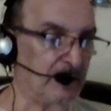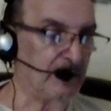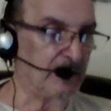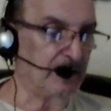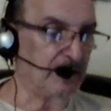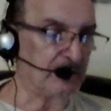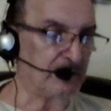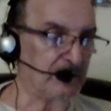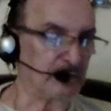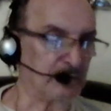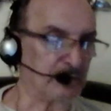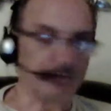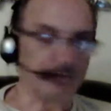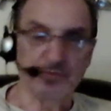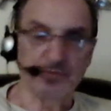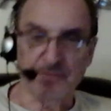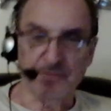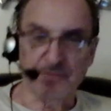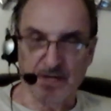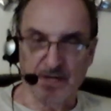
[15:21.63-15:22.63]
There's over
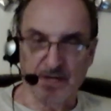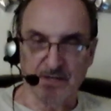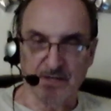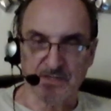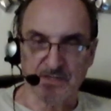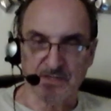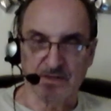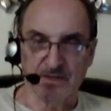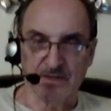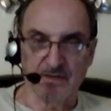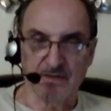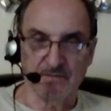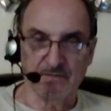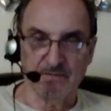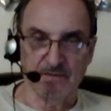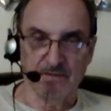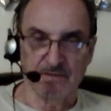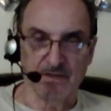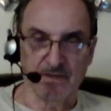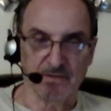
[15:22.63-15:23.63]
2,000
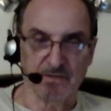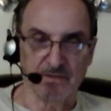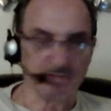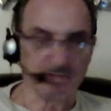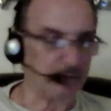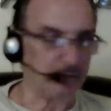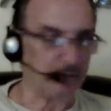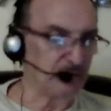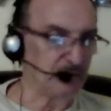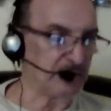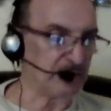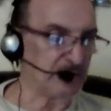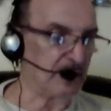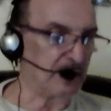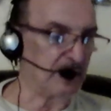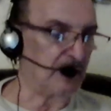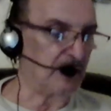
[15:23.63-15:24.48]
videos posted in the